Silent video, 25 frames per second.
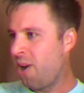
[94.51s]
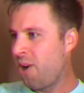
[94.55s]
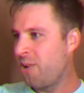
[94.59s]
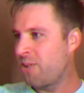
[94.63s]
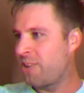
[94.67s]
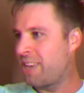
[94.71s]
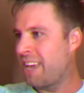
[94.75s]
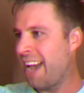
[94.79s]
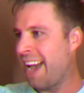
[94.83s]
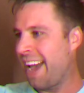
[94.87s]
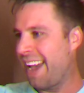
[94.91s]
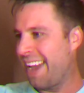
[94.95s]

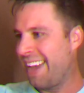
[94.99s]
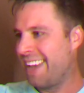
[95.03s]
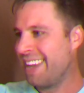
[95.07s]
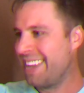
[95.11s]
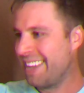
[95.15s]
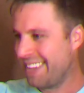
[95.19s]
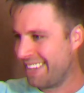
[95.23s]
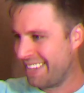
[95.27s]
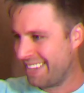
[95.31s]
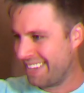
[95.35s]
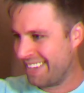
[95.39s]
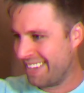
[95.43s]
Okay.
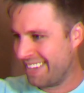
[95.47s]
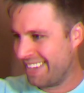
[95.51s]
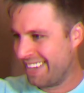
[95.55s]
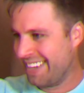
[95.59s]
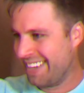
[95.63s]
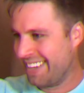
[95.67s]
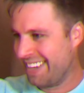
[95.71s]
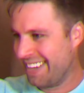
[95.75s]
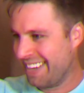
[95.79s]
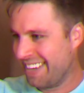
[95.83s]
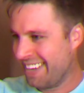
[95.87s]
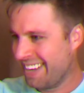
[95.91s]

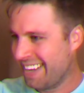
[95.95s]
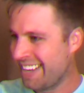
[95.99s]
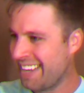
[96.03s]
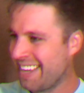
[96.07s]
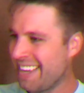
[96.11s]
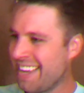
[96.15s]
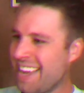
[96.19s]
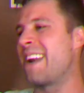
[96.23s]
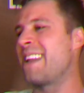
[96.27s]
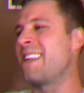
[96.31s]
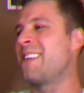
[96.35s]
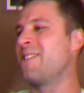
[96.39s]

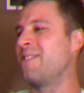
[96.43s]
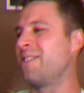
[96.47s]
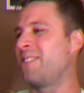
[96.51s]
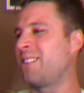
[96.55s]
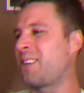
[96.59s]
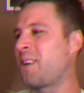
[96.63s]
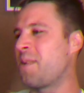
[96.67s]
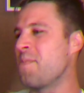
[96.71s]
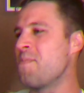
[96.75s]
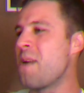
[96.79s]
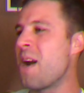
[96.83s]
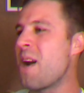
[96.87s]
Here's a
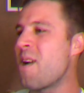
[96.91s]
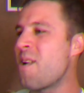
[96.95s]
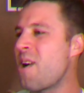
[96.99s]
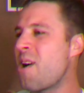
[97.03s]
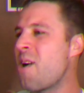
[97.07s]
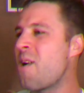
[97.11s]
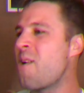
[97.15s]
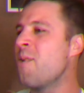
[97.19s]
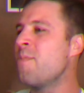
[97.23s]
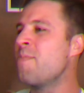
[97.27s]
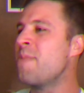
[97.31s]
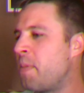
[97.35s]

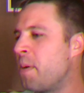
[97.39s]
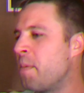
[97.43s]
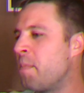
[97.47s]
Camaro.